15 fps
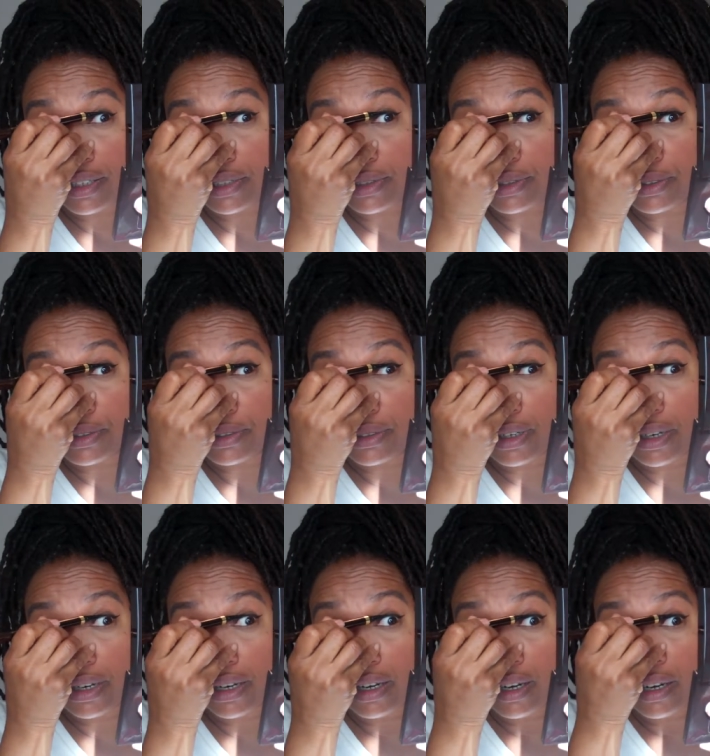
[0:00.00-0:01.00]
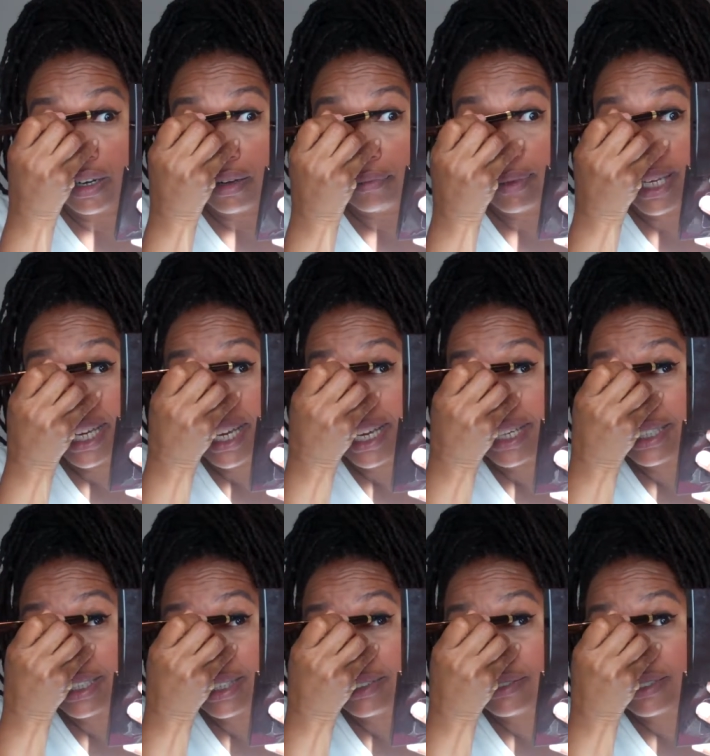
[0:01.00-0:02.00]
usual
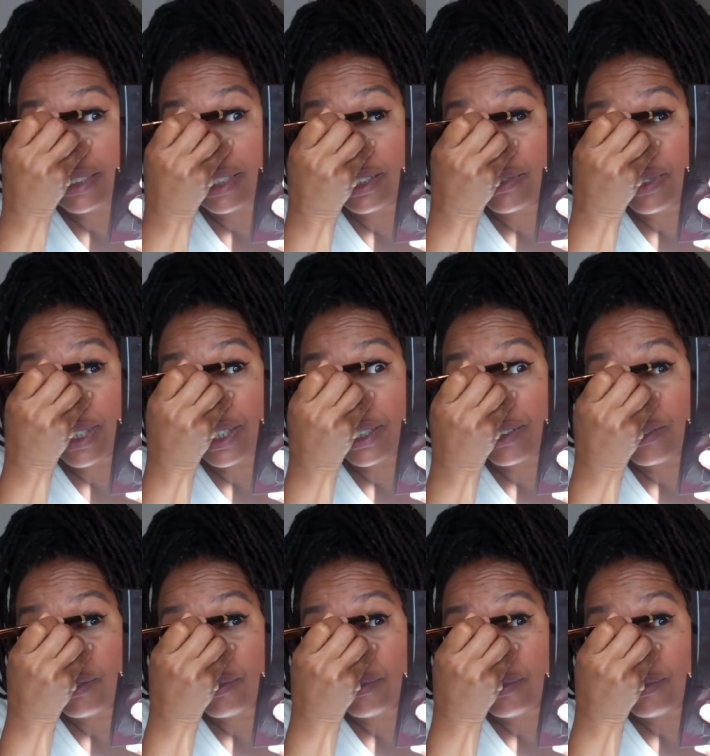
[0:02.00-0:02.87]
because it was going to be,